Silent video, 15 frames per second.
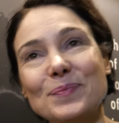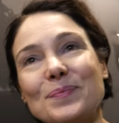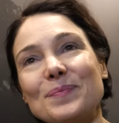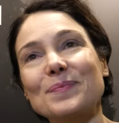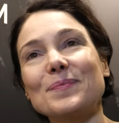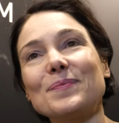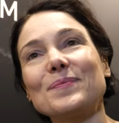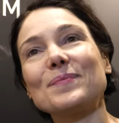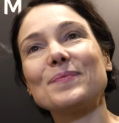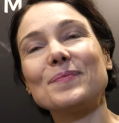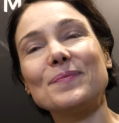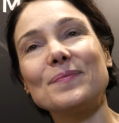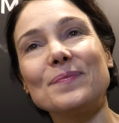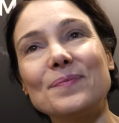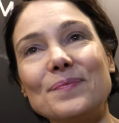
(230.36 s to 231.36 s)

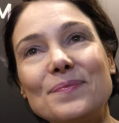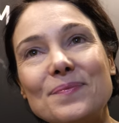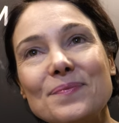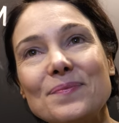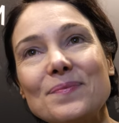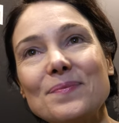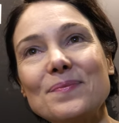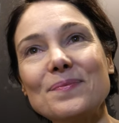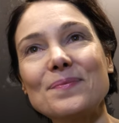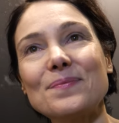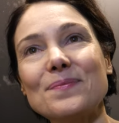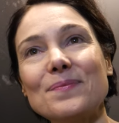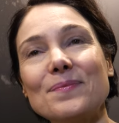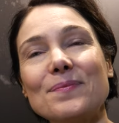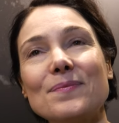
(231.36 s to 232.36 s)

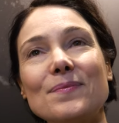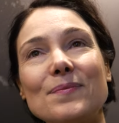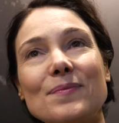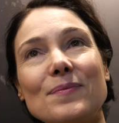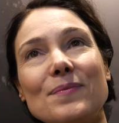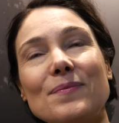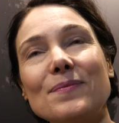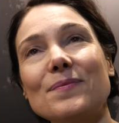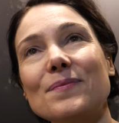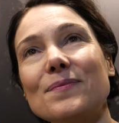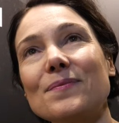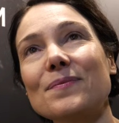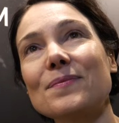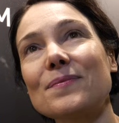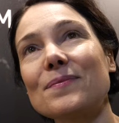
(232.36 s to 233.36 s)
(silence)